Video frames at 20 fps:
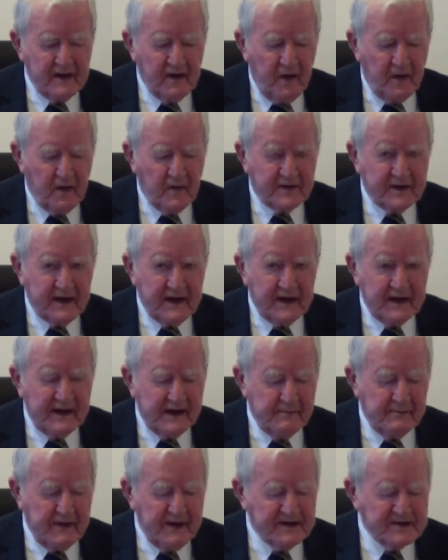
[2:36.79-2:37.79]
Okay, he
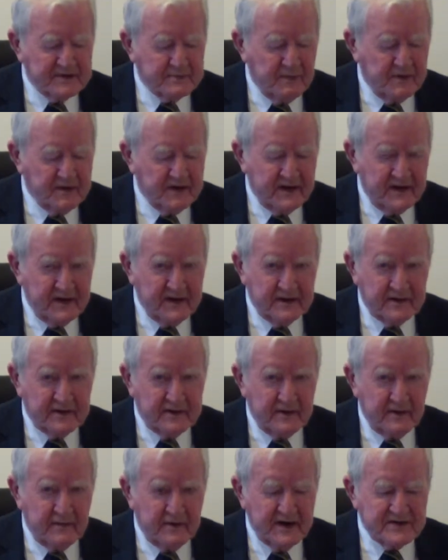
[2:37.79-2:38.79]
made his money in the
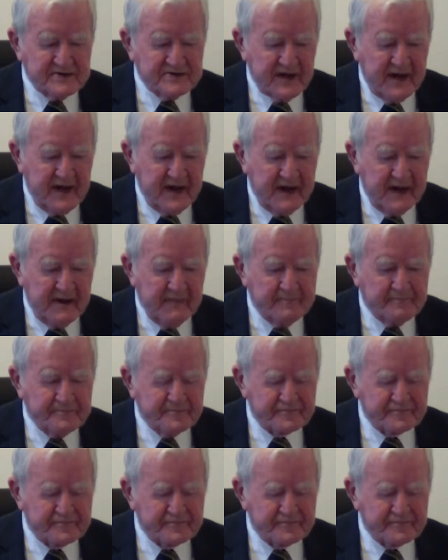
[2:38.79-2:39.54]
USA,